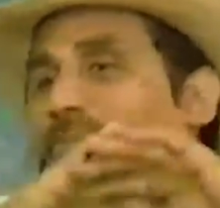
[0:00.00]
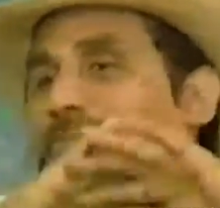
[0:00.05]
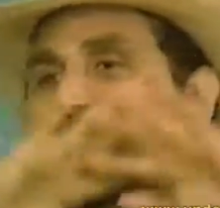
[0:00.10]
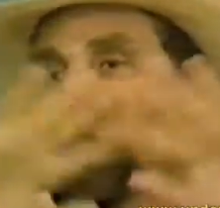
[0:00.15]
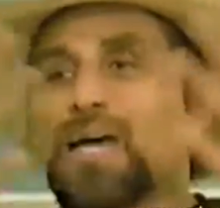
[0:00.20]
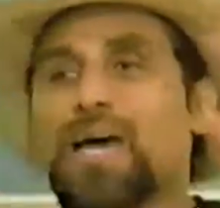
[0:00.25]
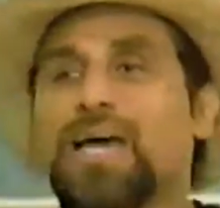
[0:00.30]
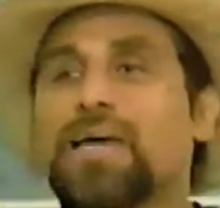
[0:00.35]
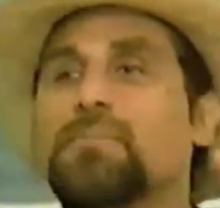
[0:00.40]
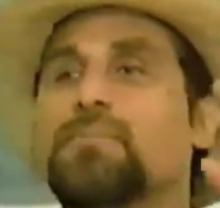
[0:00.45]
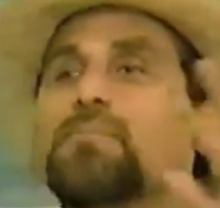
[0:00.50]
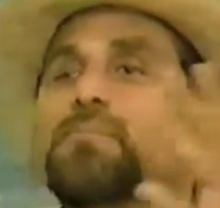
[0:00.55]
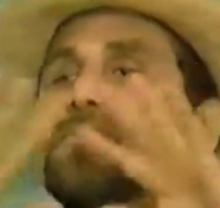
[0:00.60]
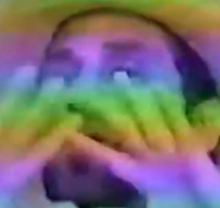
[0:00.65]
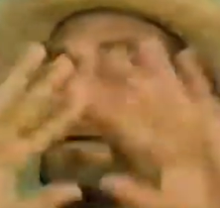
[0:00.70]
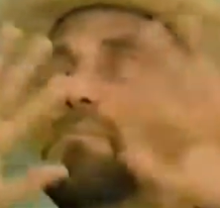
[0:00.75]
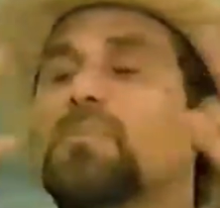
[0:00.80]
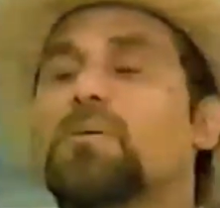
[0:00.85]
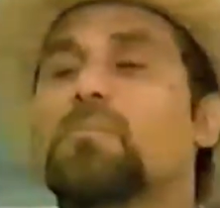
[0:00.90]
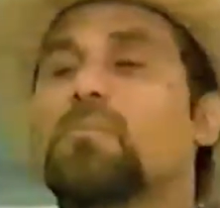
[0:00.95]
time
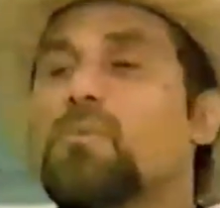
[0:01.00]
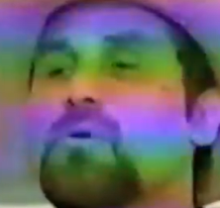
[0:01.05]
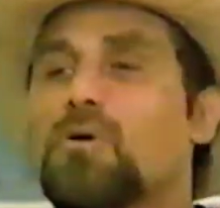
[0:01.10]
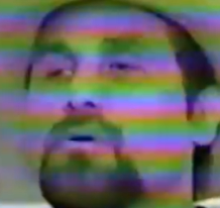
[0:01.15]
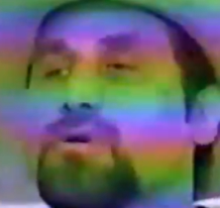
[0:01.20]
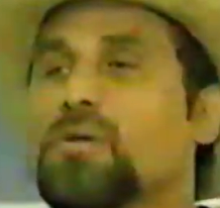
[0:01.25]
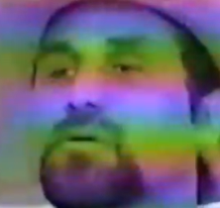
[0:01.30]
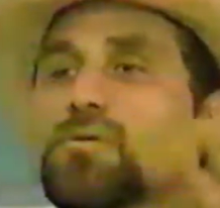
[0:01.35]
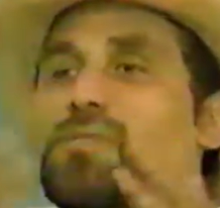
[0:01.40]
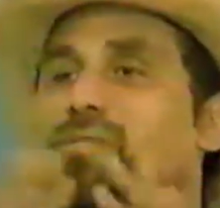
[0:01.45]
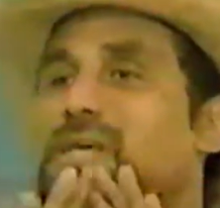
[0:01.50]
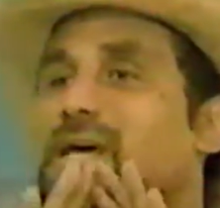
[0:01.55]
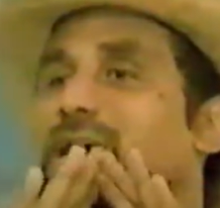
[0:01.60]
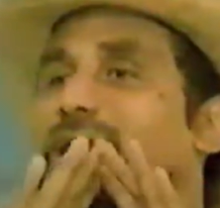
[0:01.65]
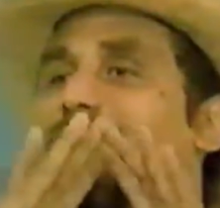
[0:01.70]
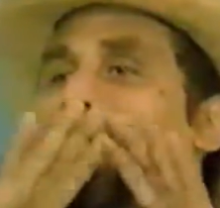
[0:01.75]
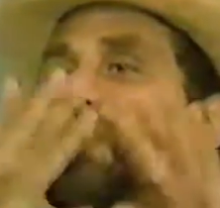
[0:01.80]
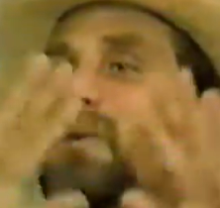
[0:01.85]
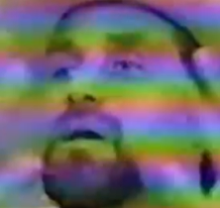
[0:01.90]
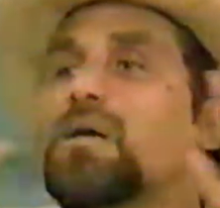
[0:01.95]
immemorial,
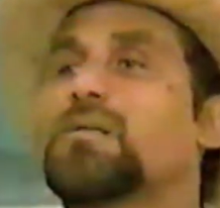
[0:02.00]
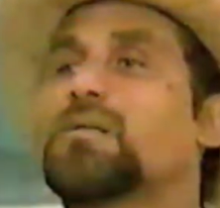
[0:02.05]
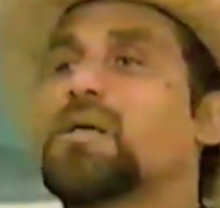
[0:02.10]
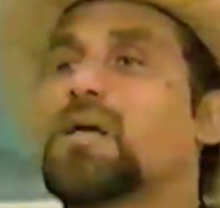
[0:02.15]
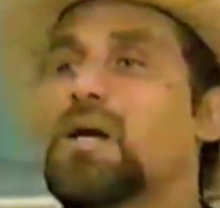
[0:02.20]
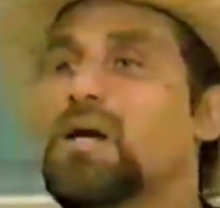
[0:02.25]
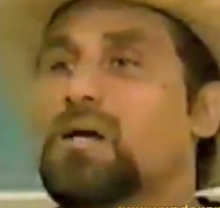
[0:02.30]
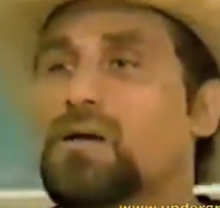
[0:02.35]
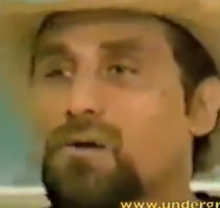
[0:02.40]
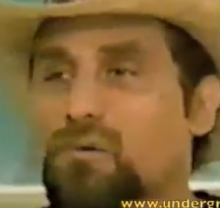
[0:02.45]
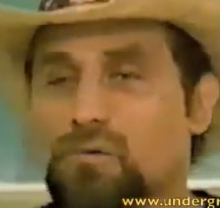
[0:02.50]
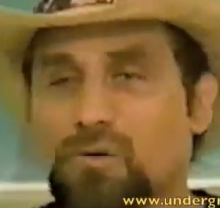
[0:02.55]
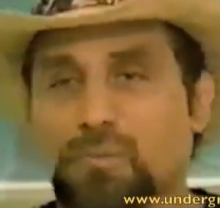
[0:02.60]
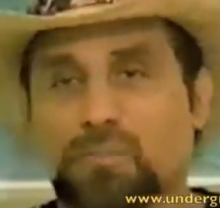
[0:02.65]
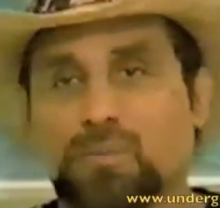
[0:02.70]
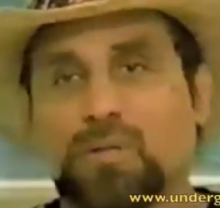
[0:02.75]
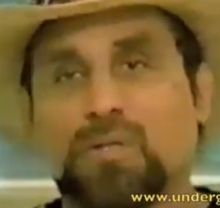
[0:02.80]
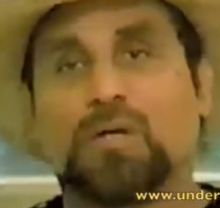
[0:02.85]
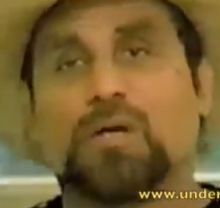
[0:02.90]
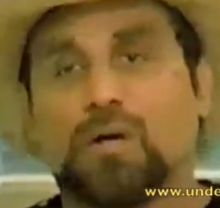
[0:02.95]
time
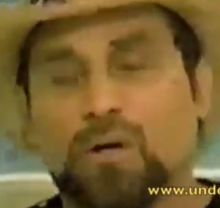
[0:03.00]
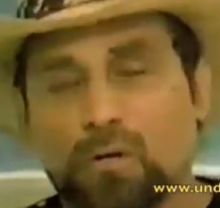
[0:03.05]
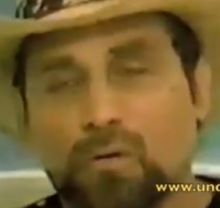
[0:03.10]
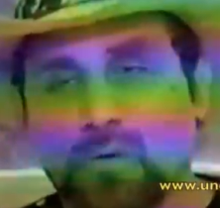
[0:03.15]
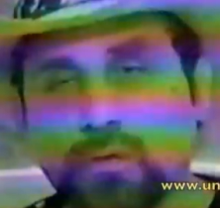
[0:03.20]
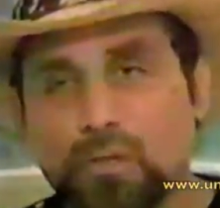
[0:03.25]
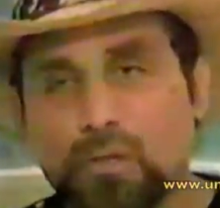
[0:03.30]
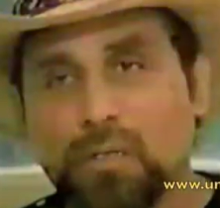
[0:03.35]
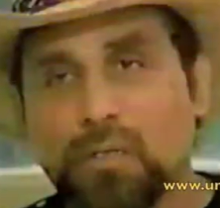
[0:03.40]
unconquerable ago,